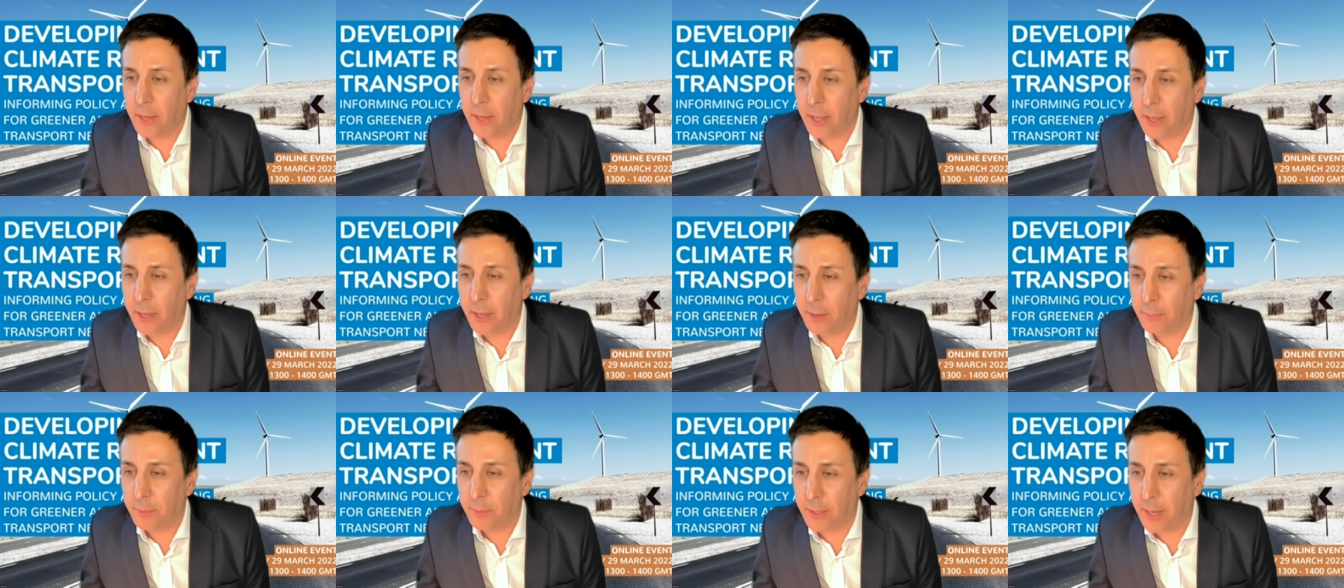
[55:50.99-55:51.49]

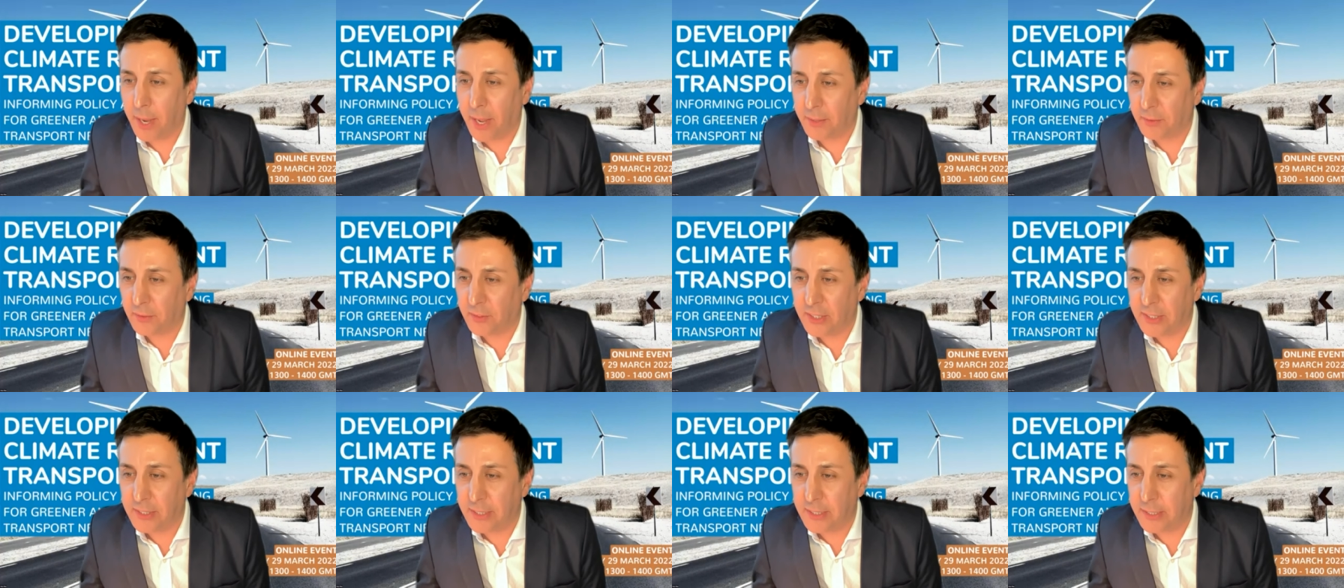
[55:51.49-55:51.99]
um, can't
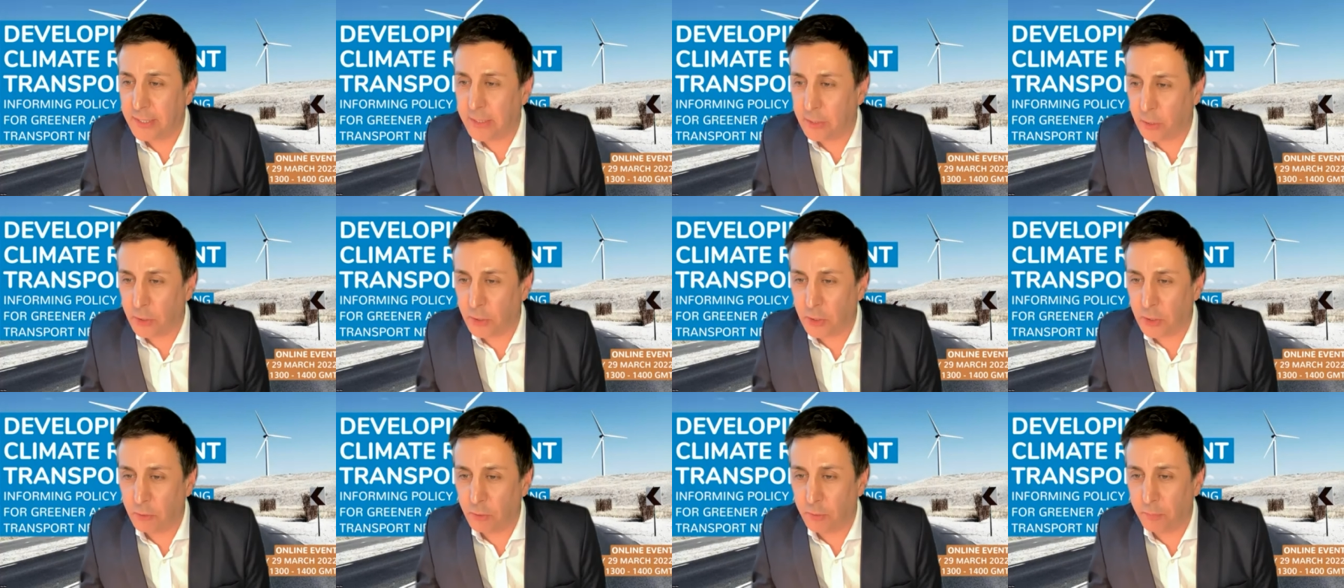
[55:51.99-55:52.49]
cities
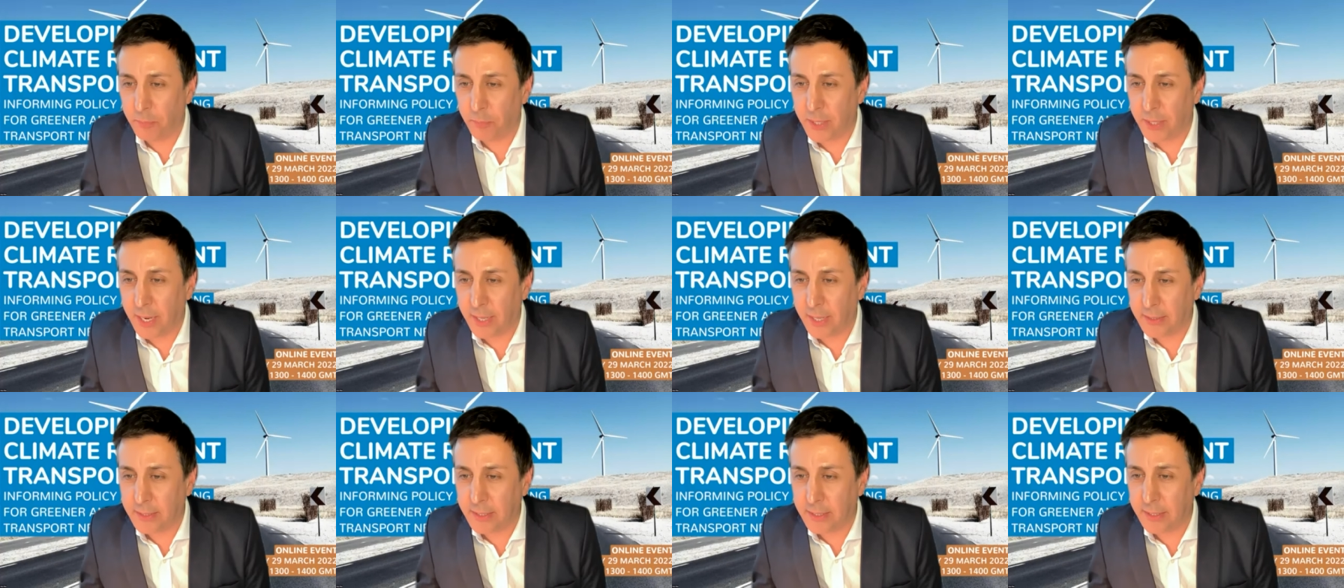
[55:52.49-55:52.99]
construct
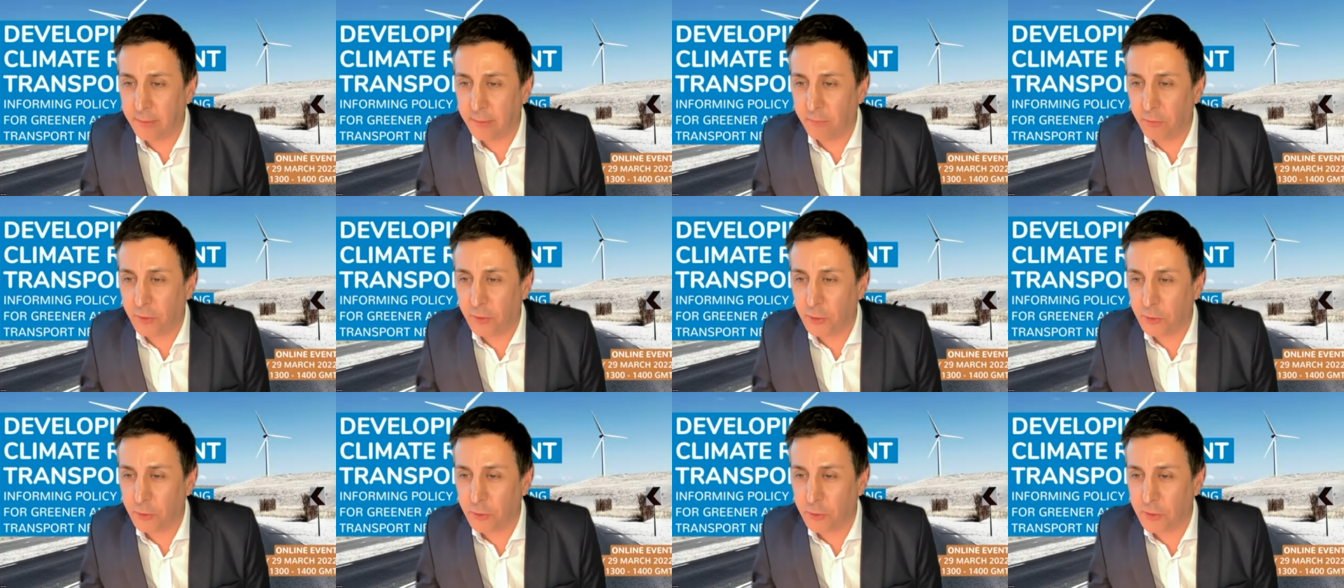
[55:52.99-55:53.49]
BRT
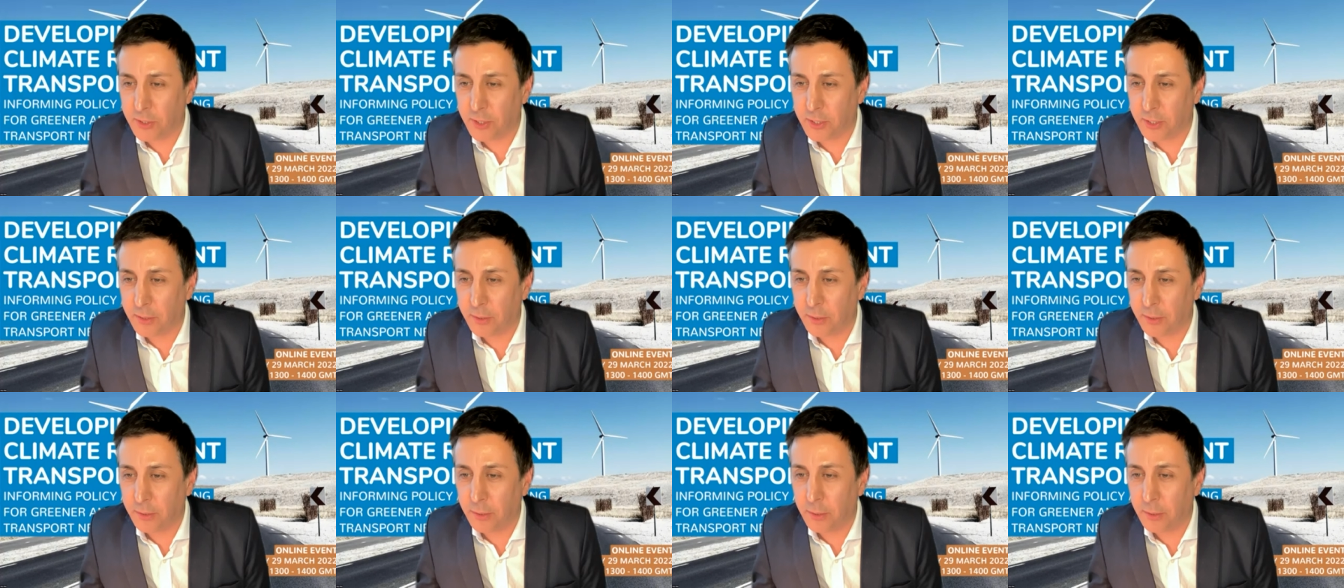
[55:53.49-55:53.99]

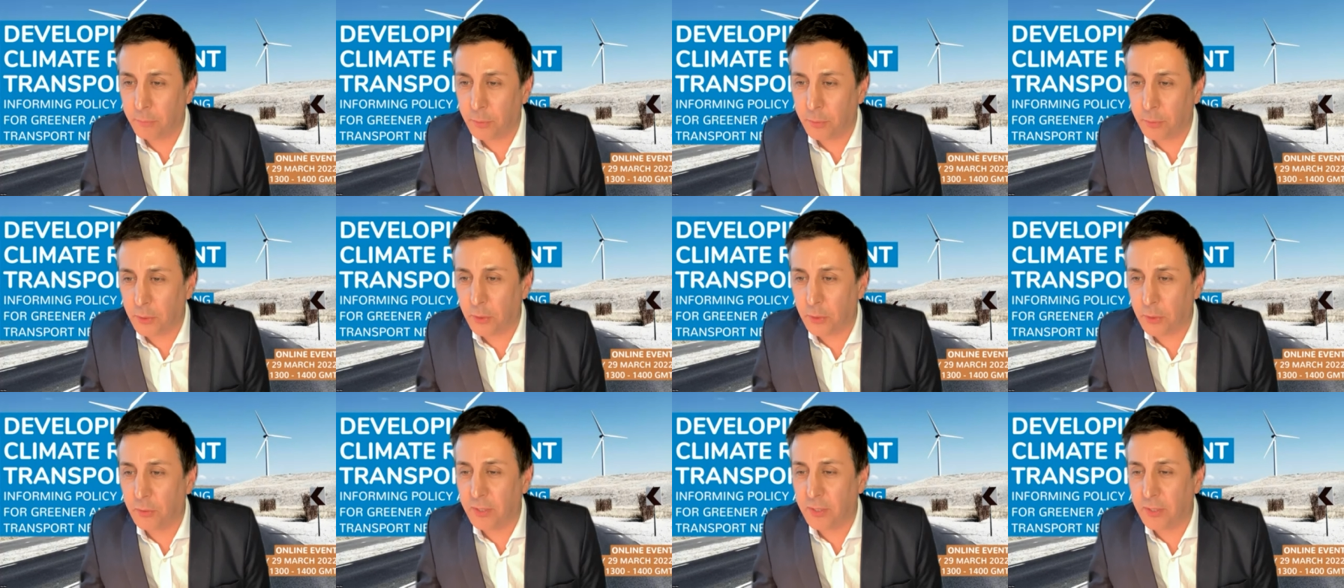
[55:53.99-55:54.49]
infrastructure but
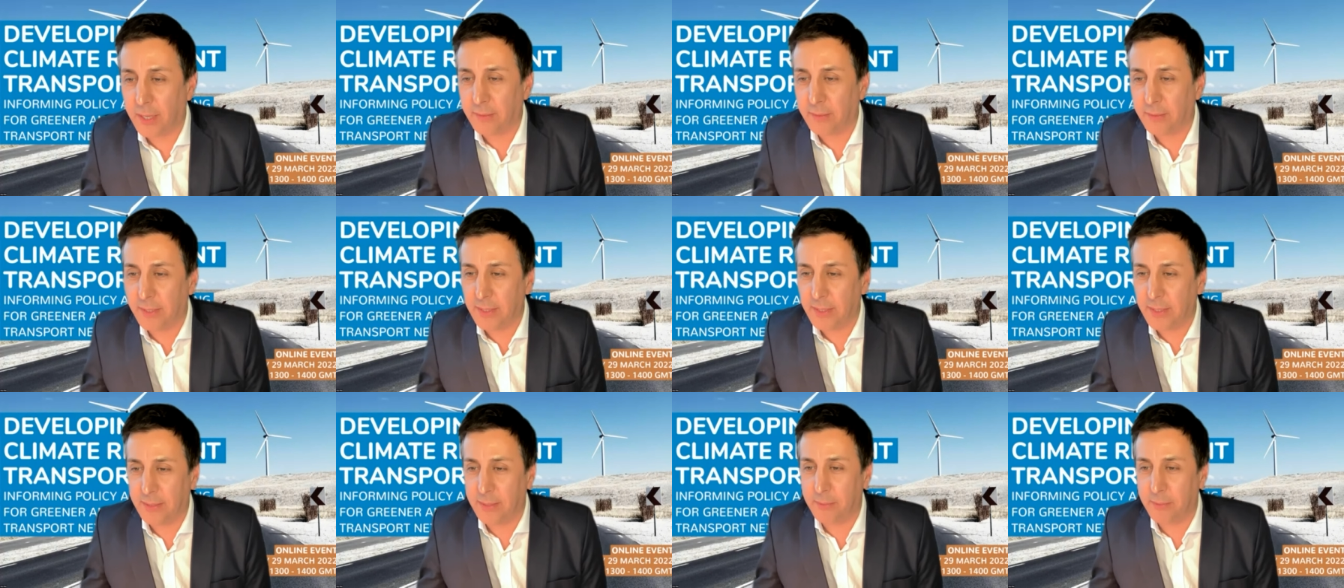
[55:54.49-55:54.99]
use the
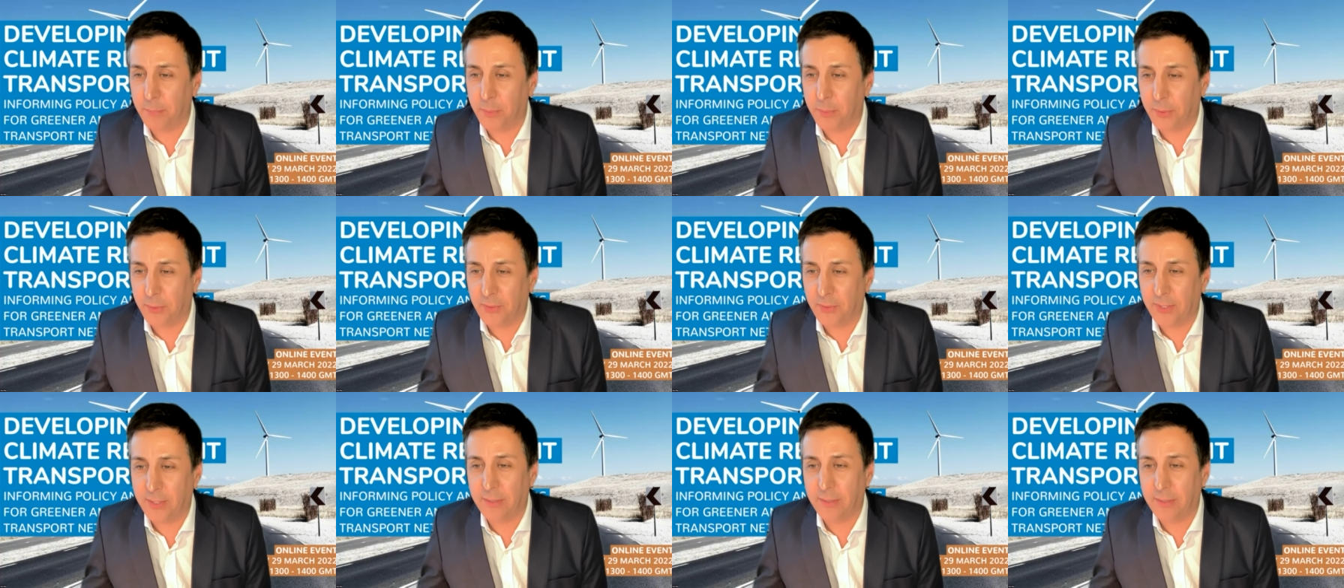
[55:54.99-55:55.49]
existing
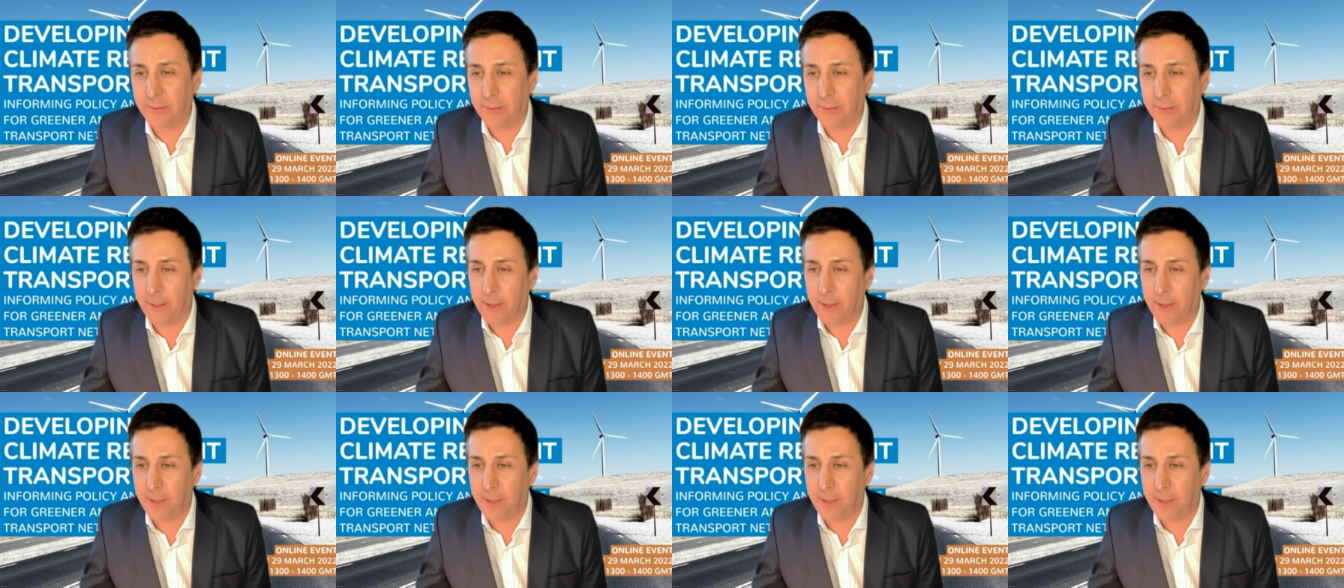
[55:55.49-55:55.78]
buses?